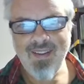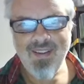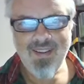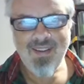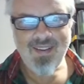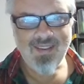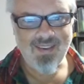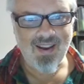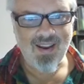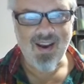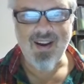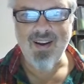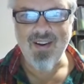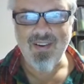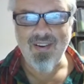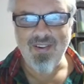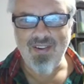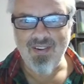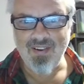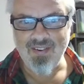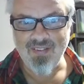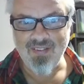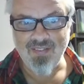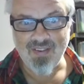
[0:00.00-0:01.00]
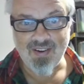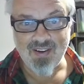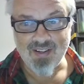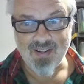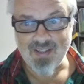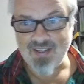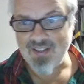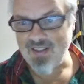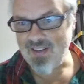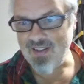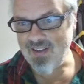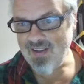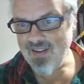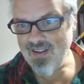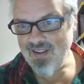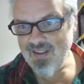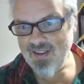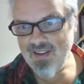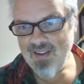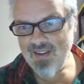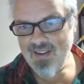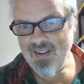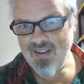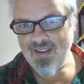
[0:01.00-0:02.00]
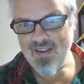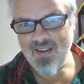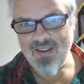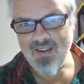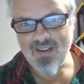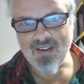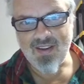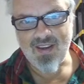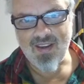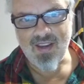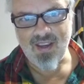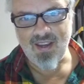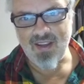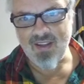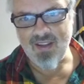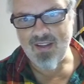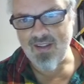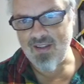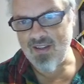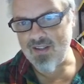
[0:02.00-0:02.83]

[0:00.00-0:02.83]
Not our universe. Okay,